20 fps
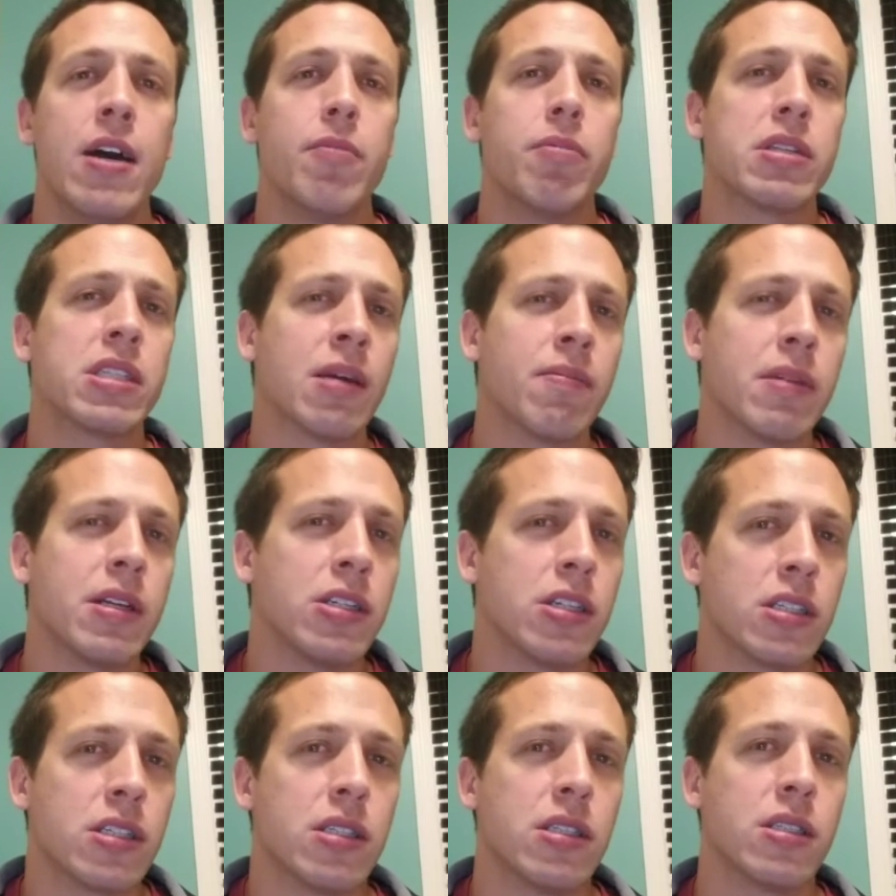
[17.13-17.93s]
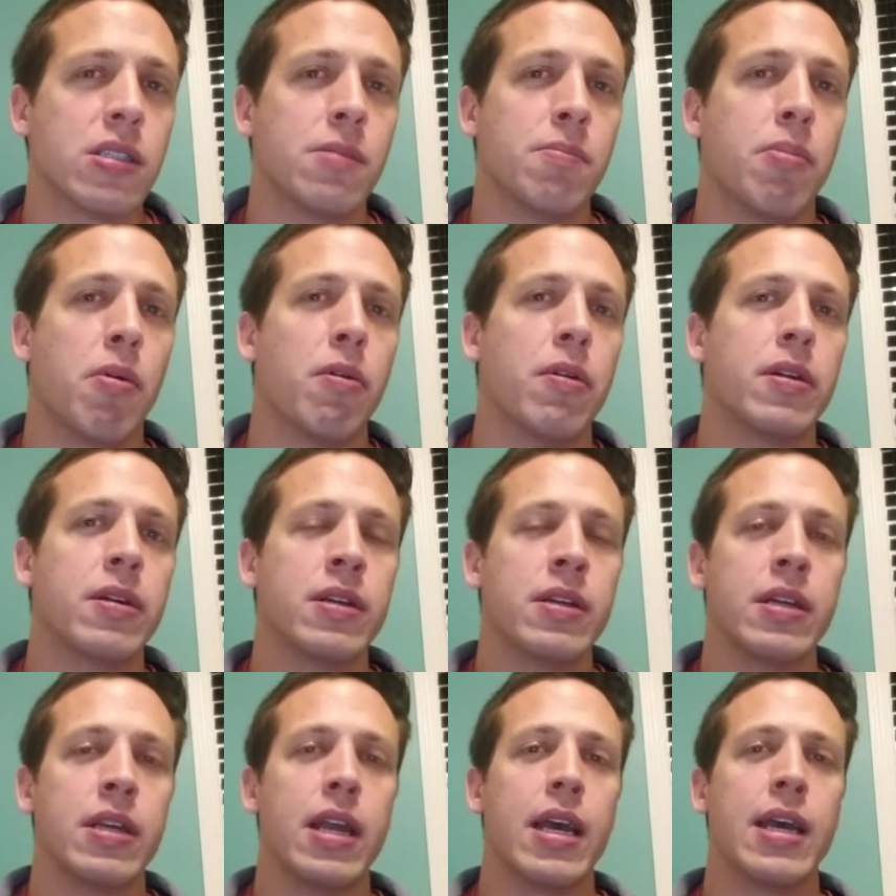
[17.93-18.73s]
But something just as
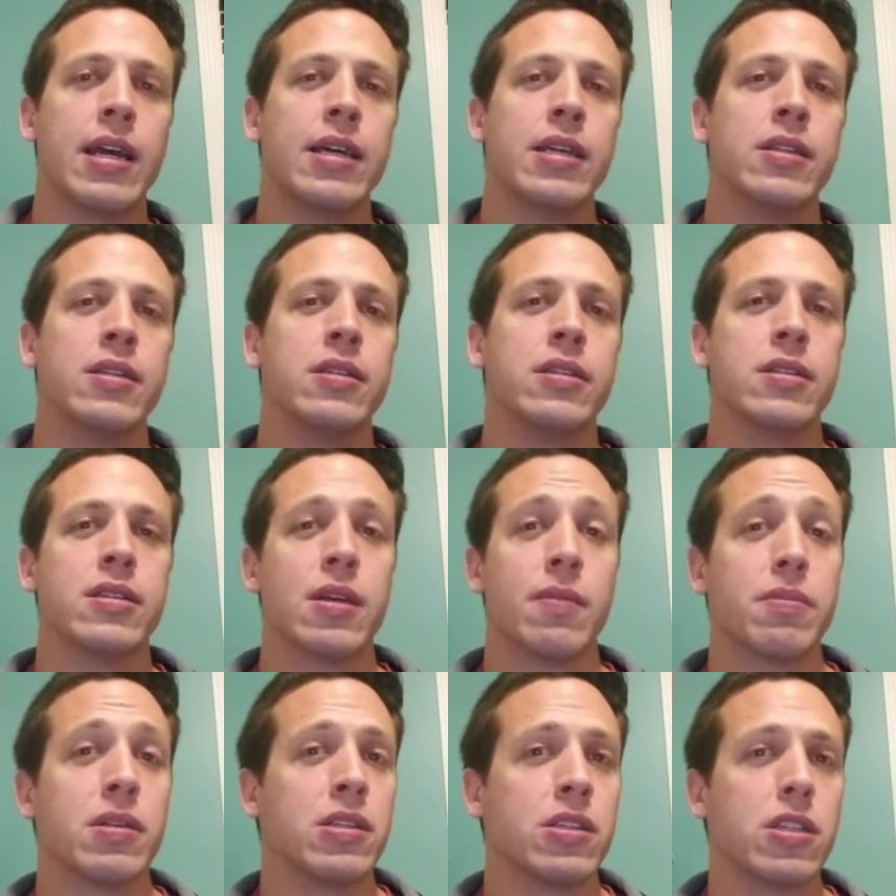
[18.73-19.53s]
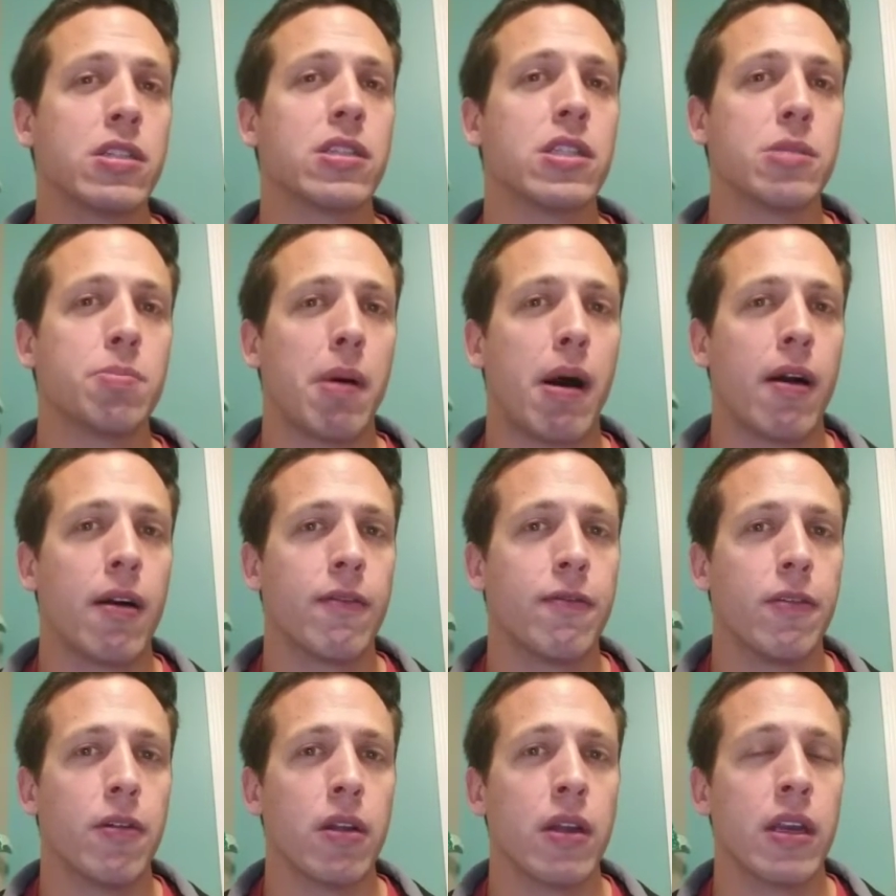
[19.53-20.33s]
important and something just as
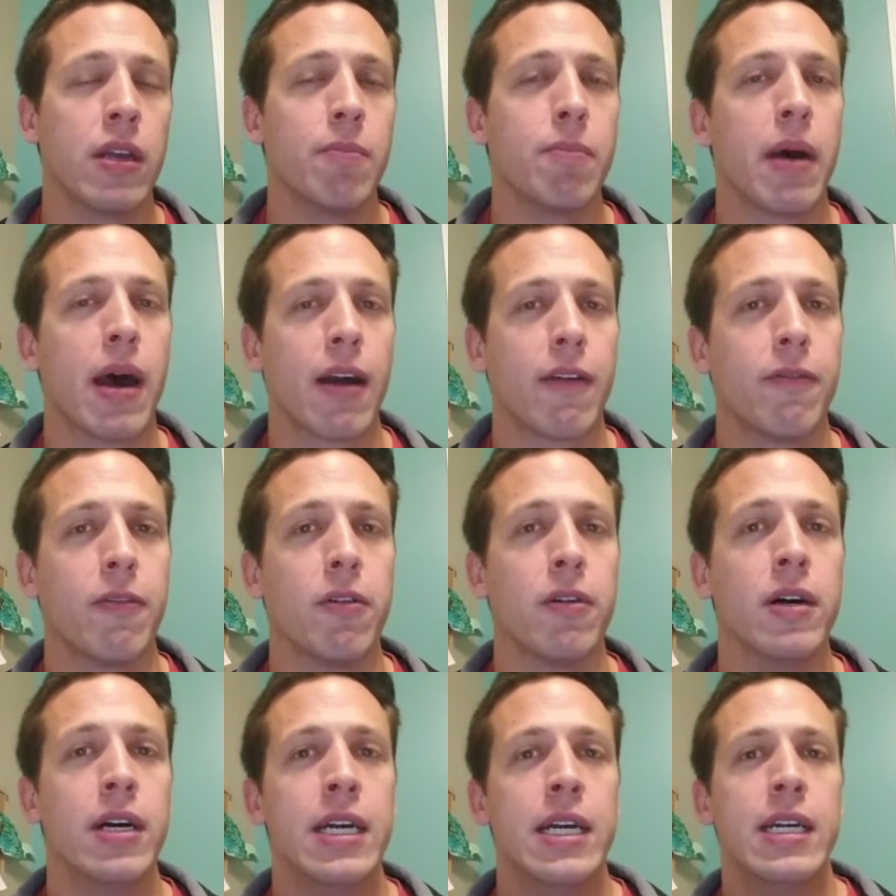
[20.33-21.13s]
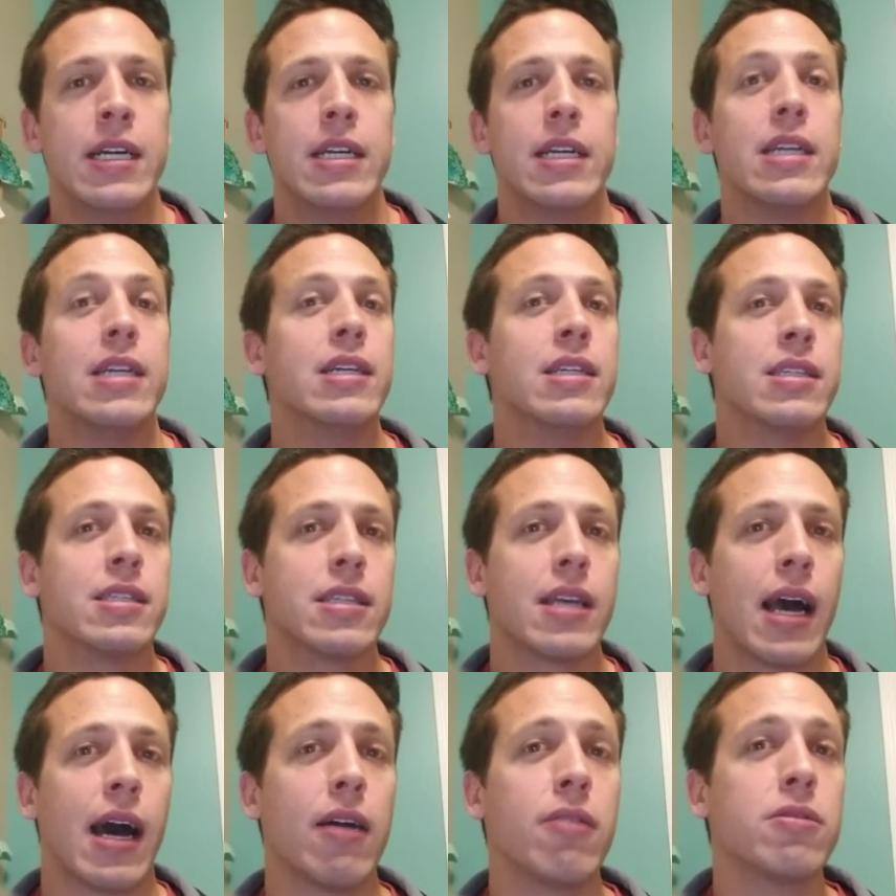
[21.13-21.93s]
powerful and impactful
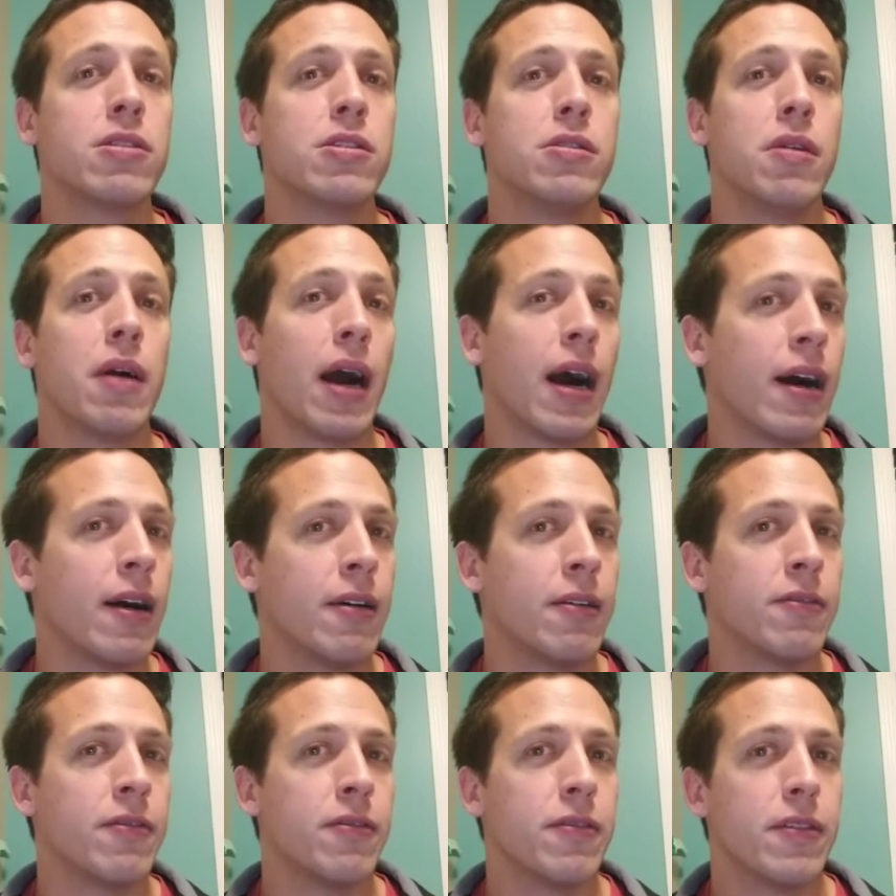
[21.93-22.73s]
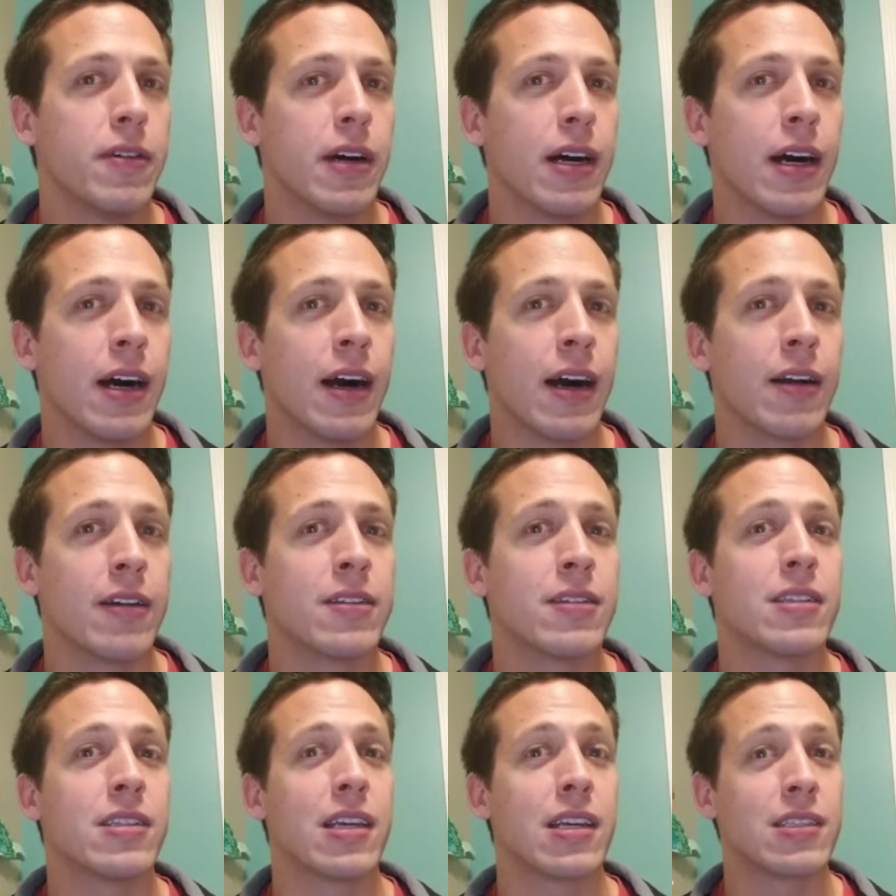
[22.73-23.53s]
is how to have a
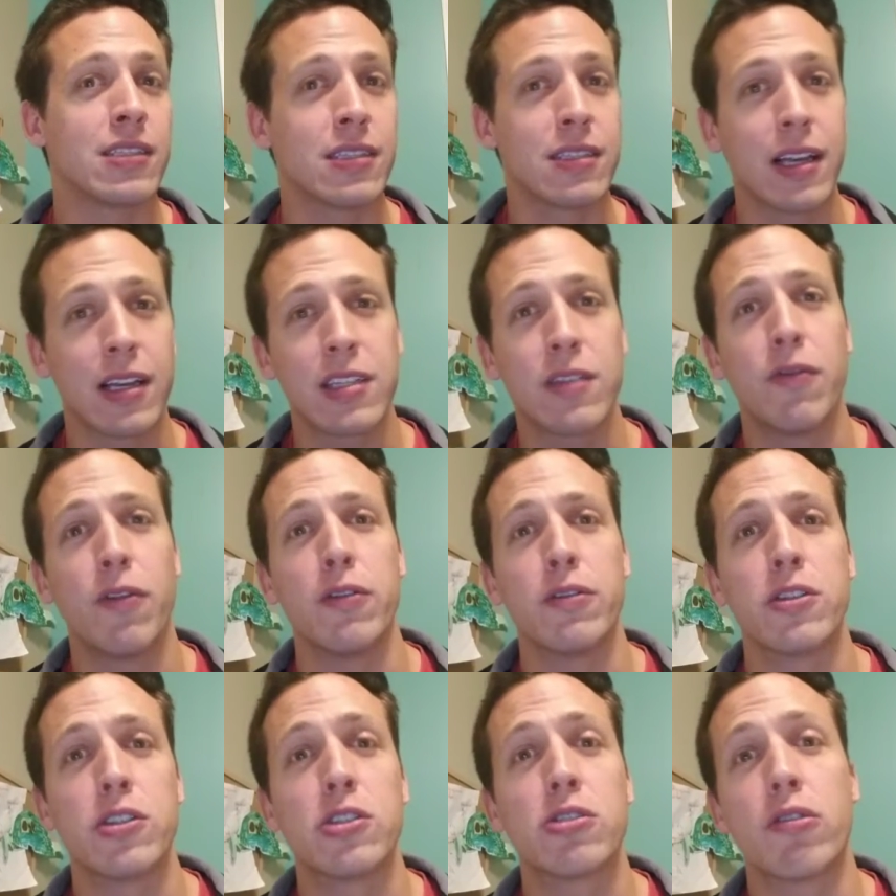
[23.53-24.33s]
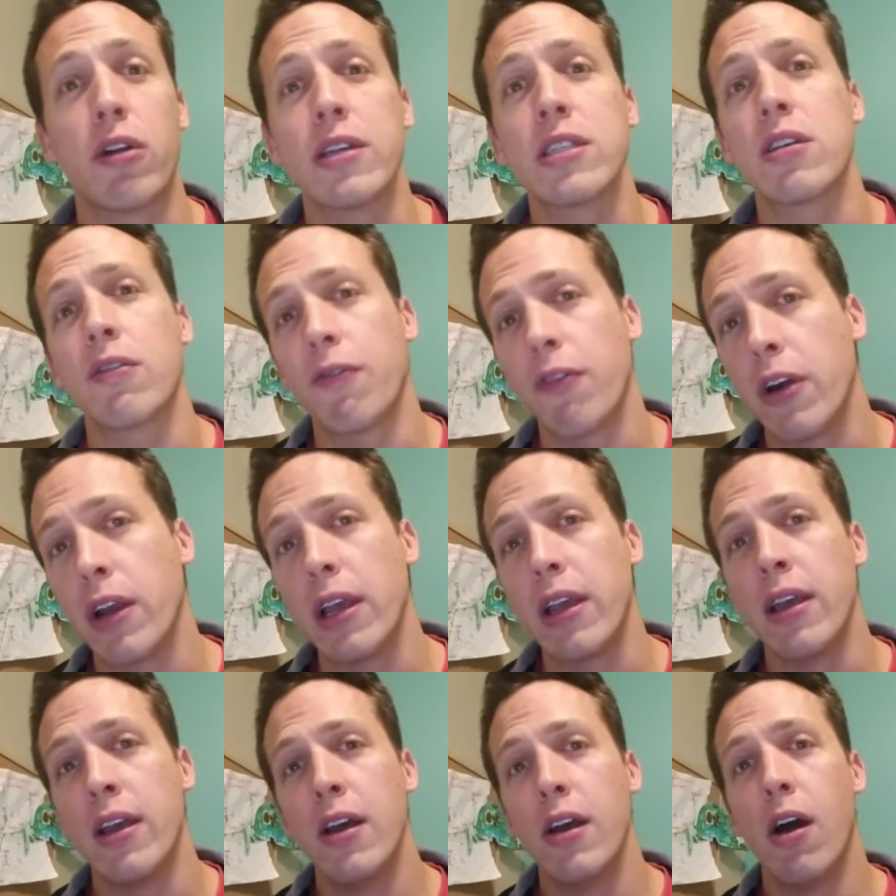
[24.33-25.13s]
successful,
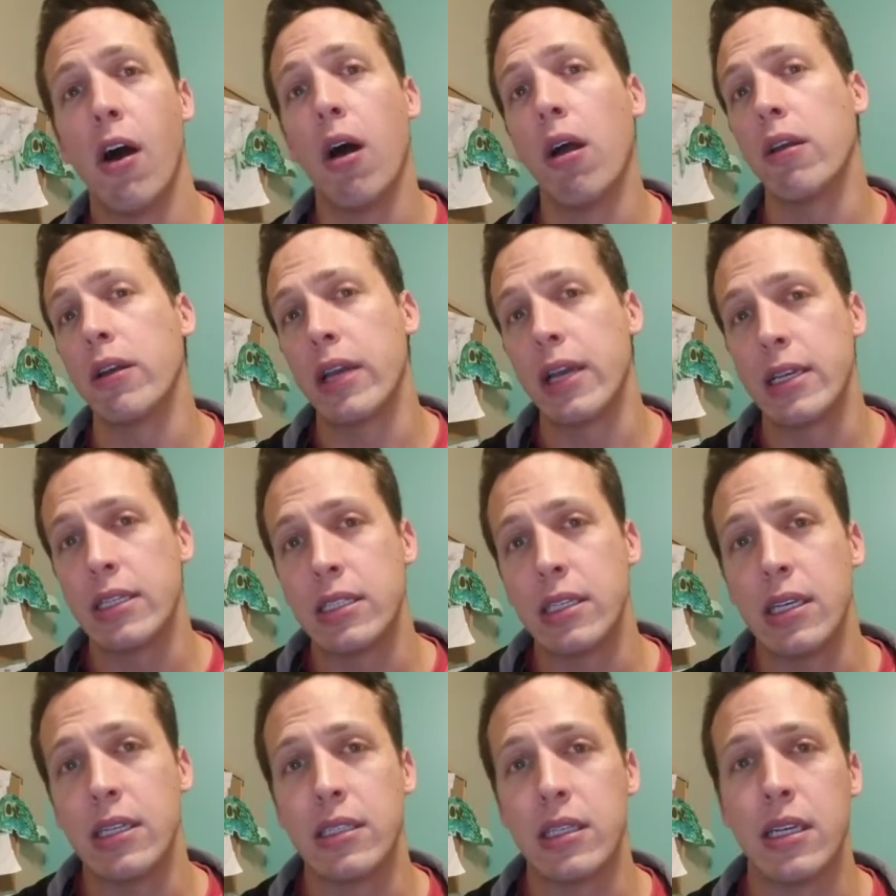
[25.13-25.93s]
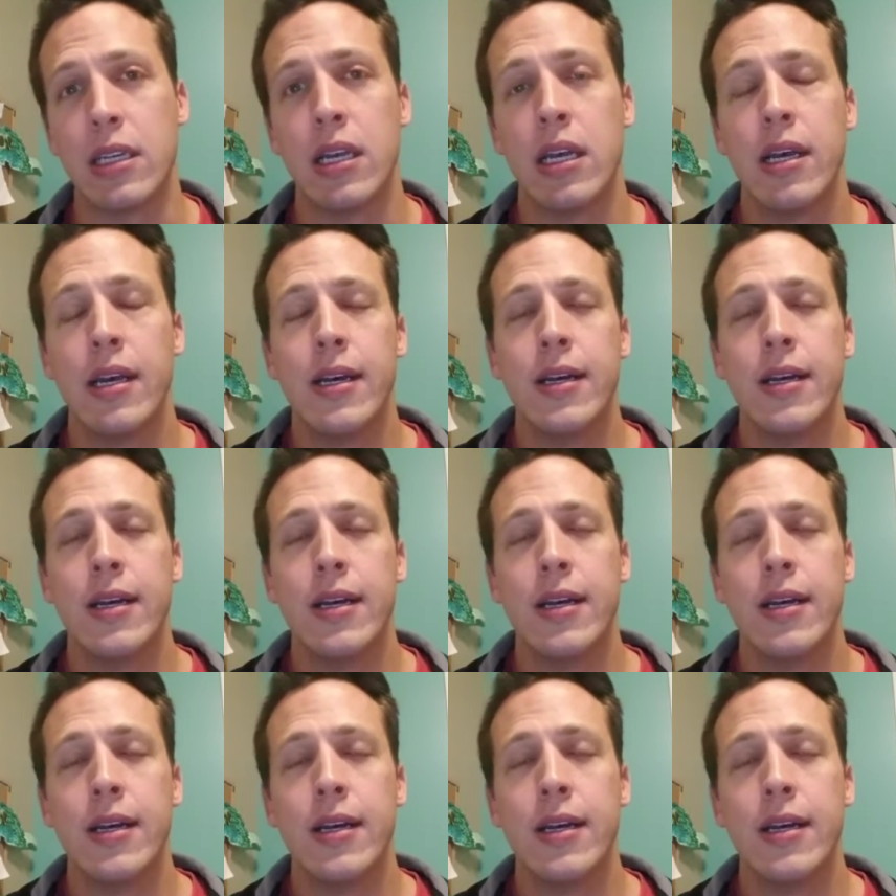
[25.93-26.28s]
stress-free holiday season.